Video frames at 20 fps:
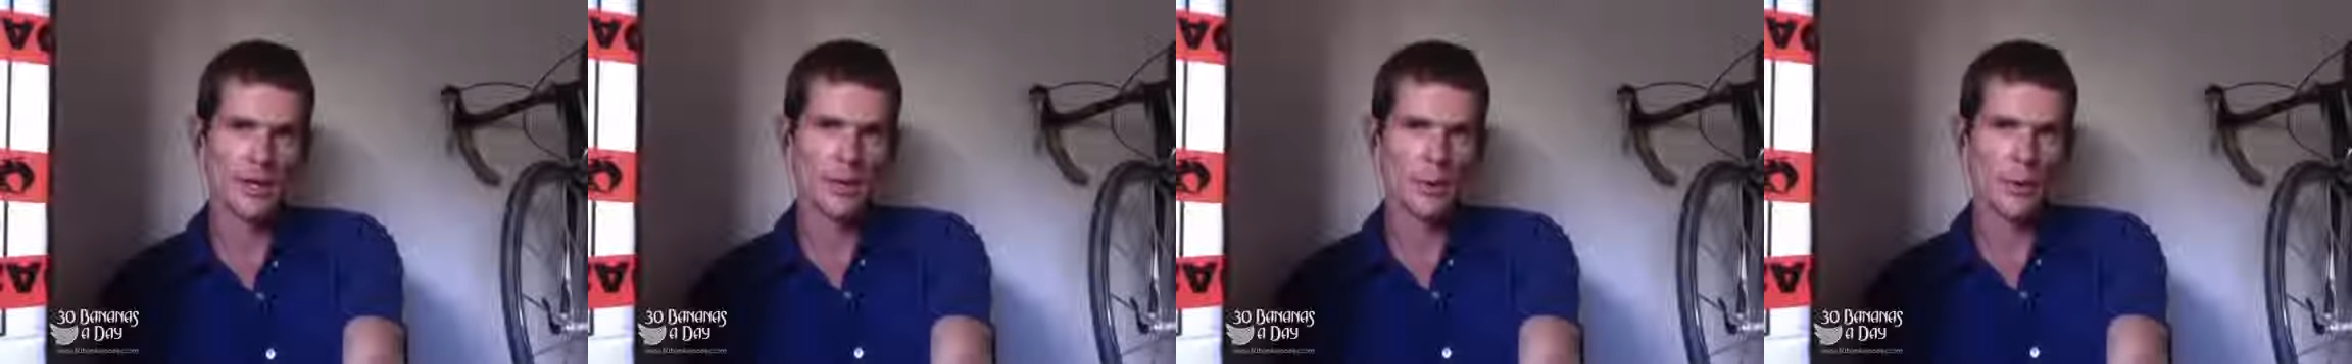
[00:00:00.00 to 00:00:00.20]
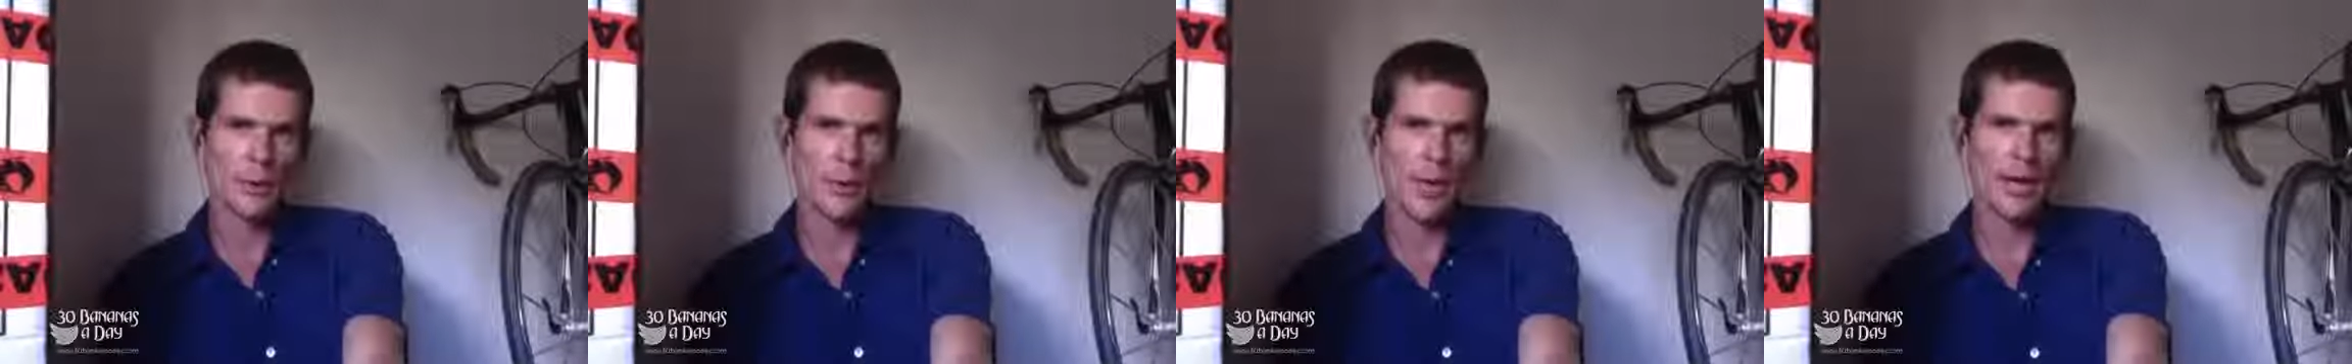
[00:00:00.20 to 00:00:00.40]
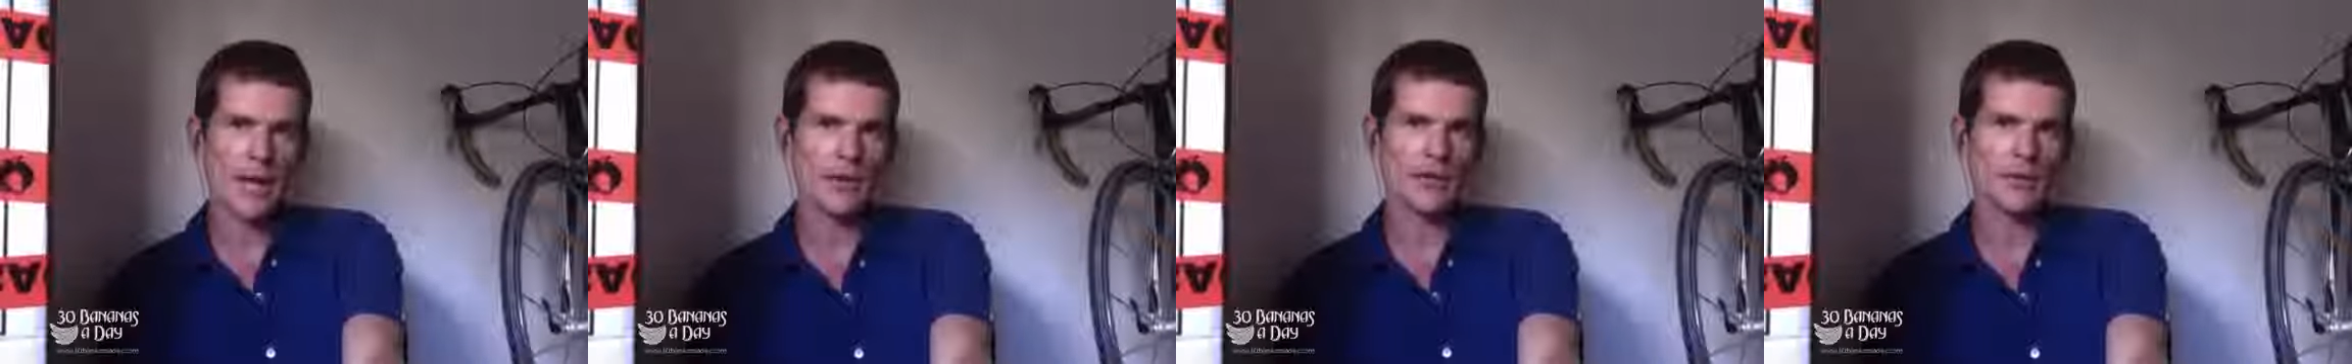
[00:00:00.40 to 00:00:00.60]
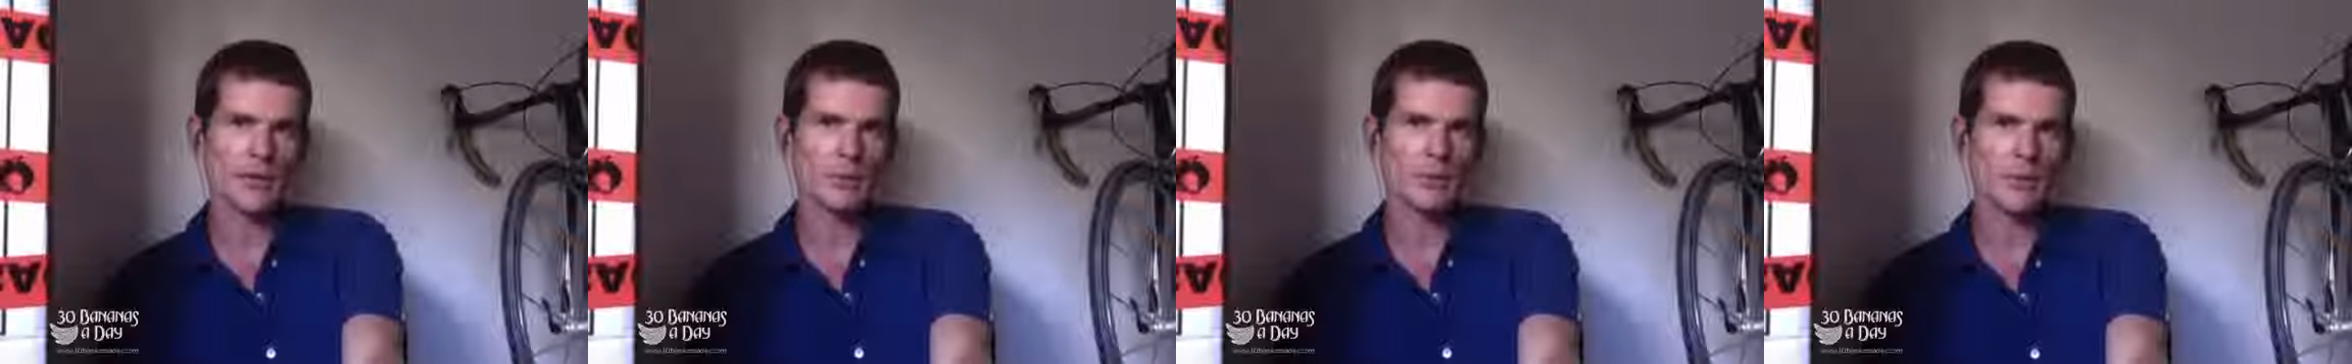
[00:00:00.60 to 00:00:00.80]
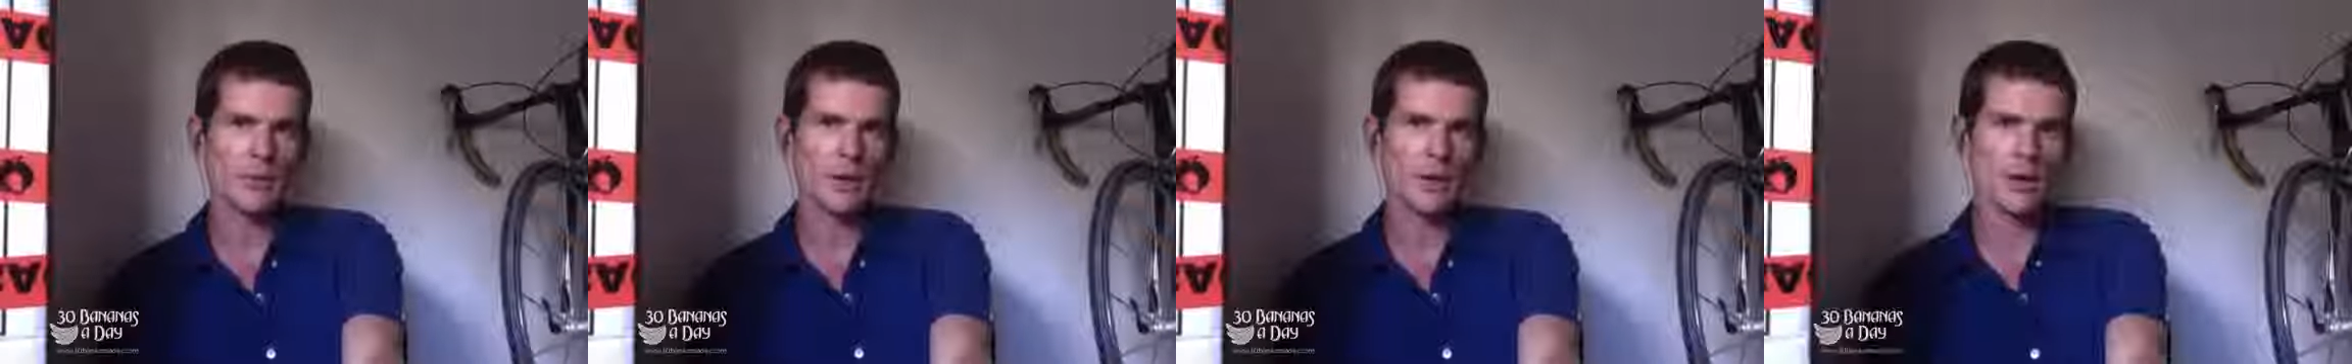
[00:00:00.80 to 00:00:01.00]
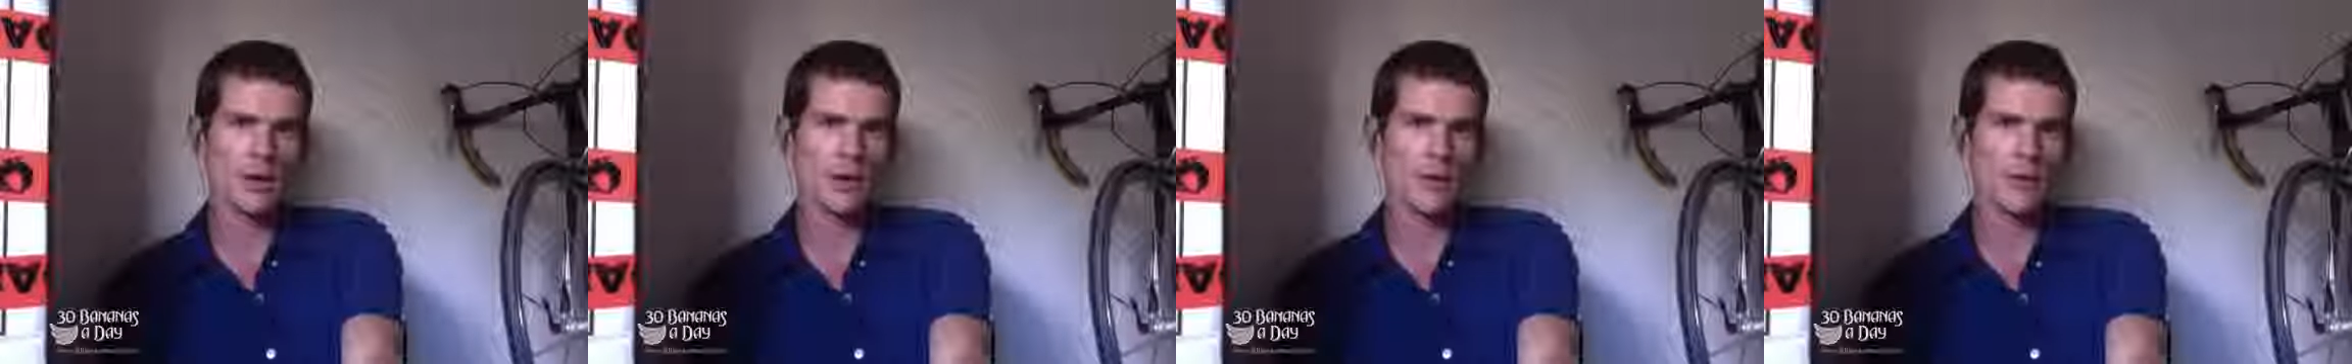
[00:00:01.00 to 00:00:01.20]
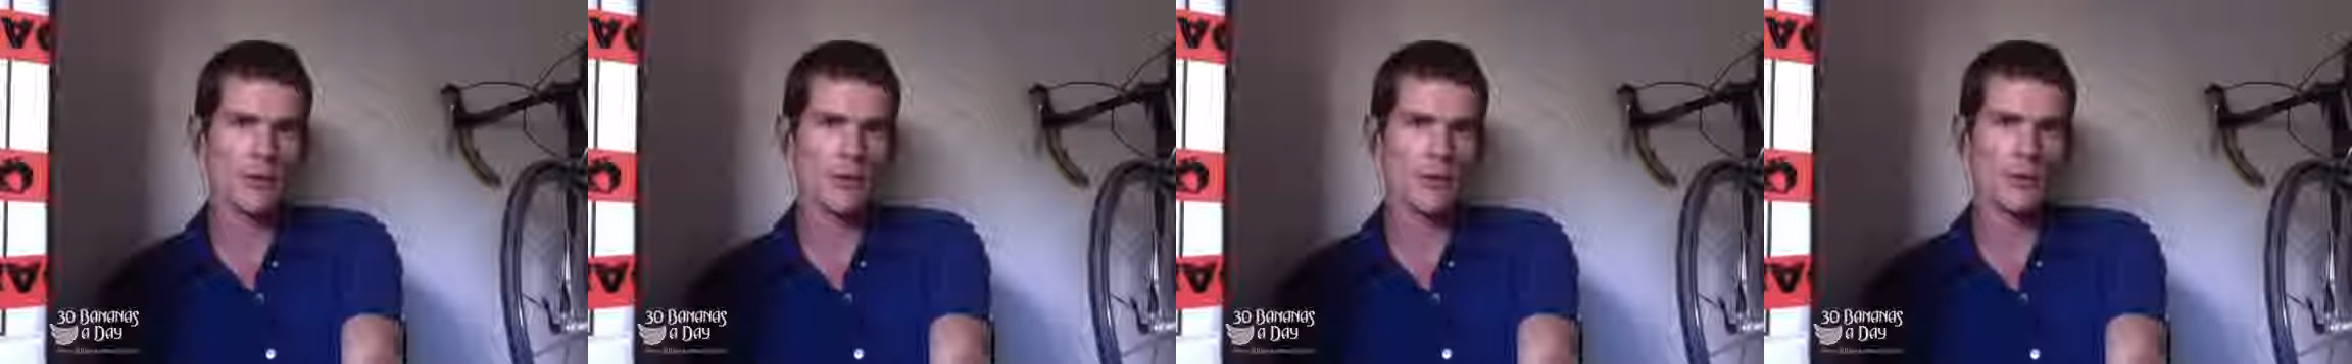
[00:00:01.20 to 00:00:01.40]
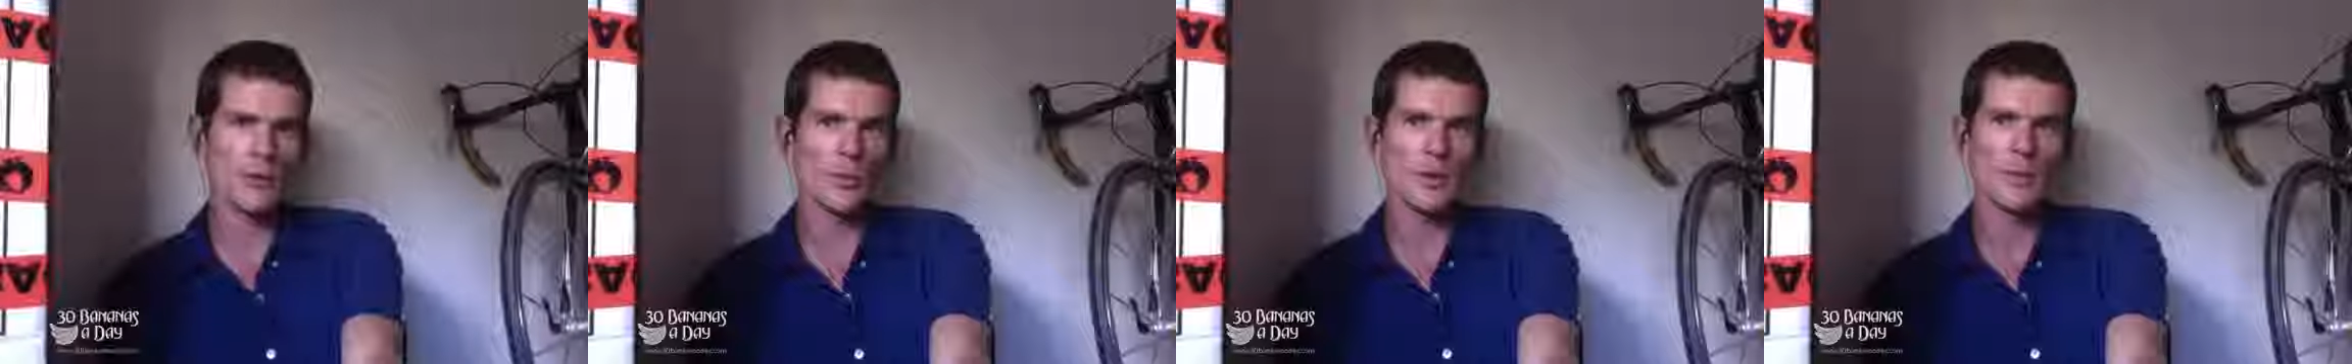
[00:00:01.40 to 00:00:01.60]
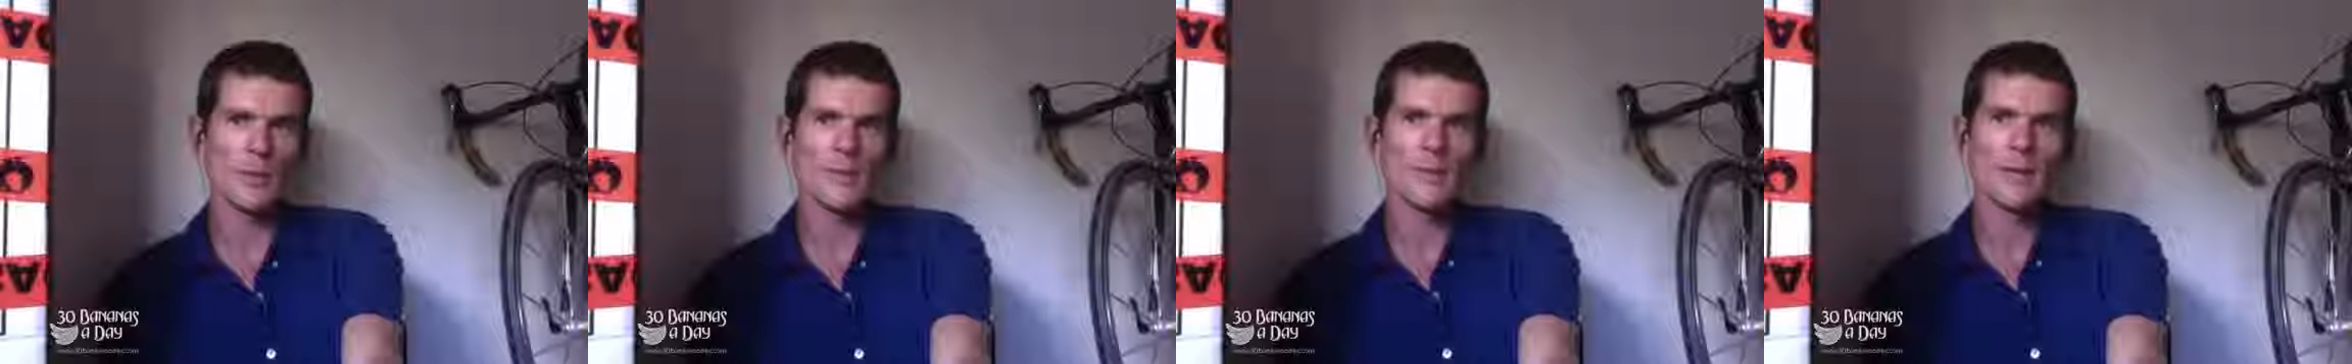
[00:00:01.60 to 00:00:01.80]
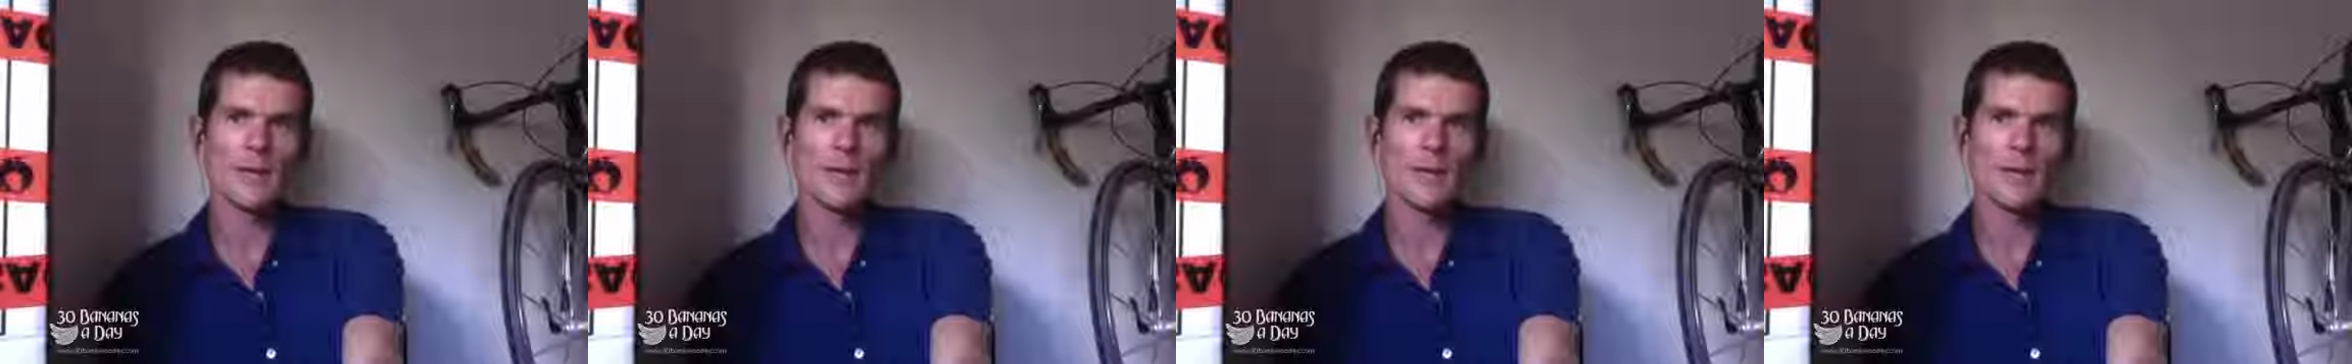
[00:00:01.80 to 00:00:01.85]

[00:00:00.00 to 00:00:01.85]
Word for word: But we had this, uh, a viewer